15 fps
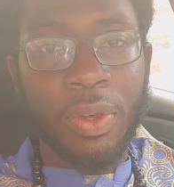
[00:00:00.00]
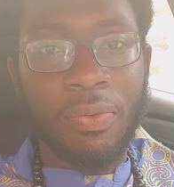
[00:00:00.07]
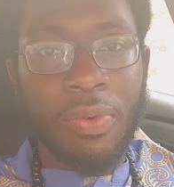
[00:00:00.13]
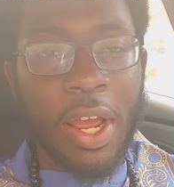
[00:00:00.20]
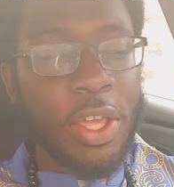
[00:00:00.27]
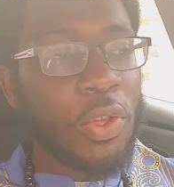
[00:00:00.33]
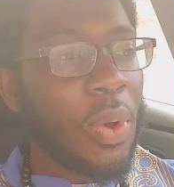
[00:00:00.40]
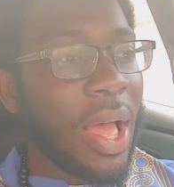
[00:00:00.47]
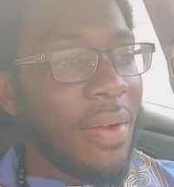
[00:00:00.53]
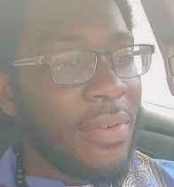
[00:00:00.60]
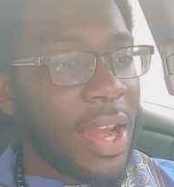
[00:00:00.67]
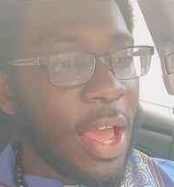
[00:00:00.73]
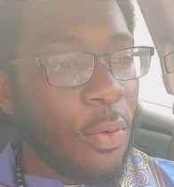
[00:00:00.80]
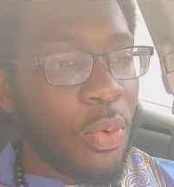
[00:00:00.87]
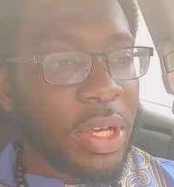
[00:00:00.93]
Right? You
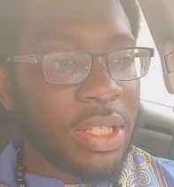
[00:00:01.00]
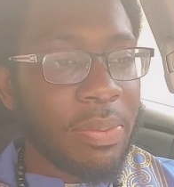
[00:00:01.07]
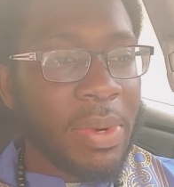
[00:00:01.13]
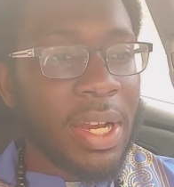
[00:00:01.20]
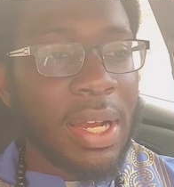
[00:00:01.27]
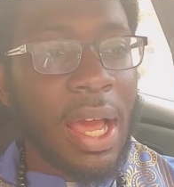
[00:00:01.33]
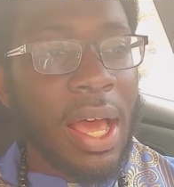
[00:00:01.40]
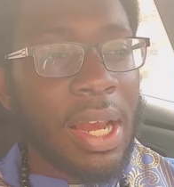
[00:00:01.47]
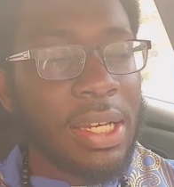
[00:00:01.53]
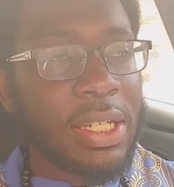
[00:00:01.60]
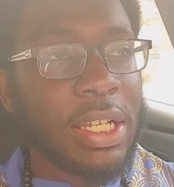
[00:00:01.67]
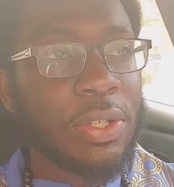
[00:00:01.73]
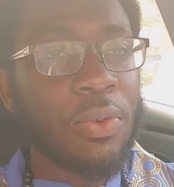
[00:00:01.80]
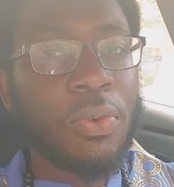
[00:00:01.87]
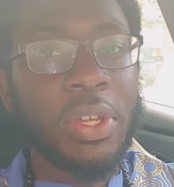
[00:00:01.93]
having that wisdom and knowledge
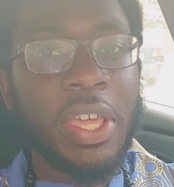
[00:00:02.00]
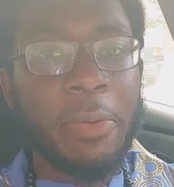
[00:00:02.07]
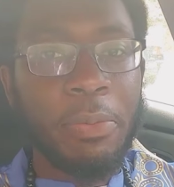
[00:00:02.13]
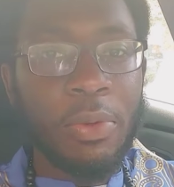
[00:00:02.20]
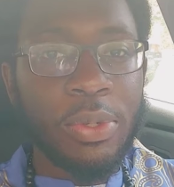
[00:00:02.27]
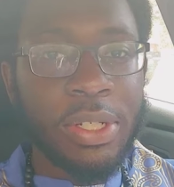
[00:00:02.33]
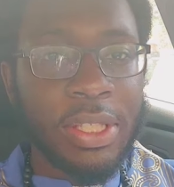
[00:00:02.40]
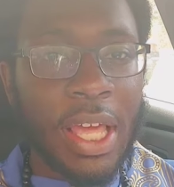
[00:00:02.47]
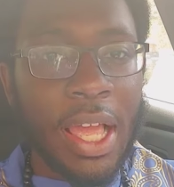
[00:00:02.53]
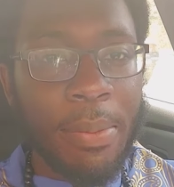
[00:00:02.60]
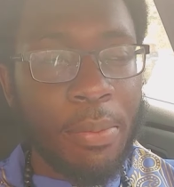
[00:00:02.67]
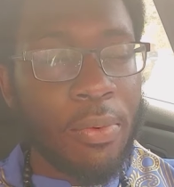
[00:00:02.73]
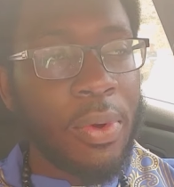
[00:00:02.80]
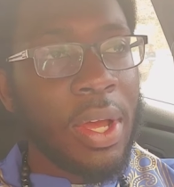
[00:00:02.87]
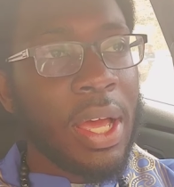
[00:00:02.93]
that's going to keep you
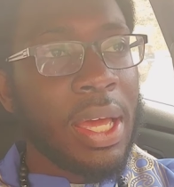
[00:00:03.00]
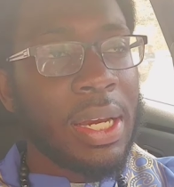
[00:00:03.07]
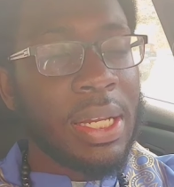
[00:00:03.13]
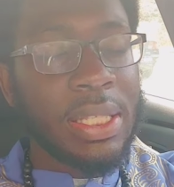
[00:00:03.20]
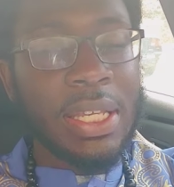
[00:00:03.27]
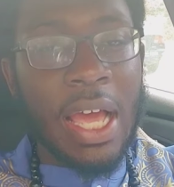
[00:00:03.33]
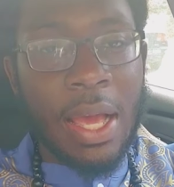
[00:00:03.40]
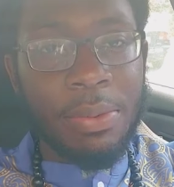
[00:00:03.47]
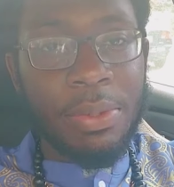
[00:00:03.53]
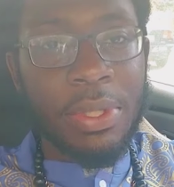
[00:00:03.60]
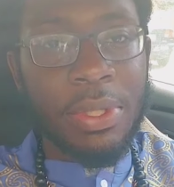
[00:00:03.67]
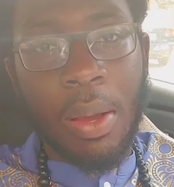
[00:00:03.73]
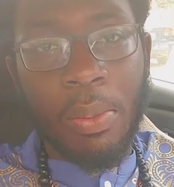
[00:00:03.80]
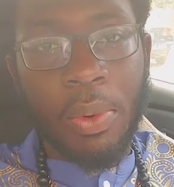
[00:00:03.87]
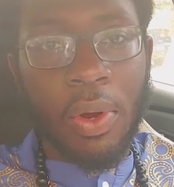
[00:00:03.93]
stable in the times to
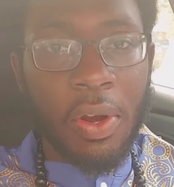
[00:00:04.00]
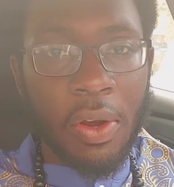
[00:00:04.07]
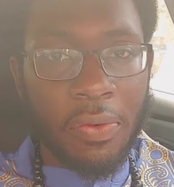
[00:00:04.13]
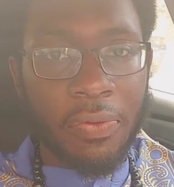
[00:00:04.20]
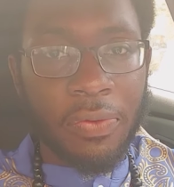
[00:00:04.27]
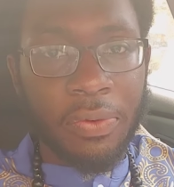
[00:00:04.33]
come on the earth.